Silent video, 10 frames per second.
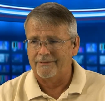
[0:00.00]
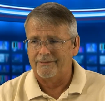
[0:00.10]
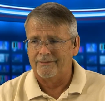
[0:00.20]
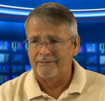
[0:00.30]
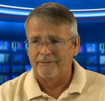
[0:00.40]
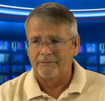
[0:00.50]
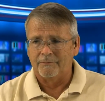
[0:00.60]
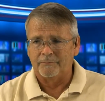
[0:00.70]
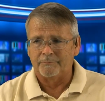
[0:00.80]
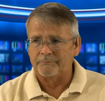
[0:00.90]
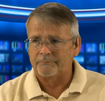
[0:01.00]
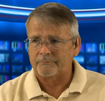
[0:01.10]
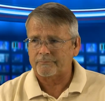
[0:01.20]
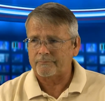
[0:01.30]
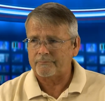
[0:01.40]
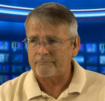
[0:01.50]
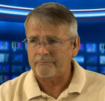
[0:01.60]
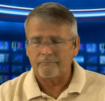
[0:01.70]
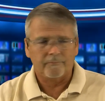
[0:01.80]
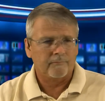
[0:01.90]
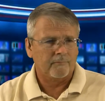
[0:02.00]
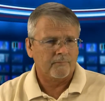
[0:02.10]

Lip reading: No one is speaking in this clip.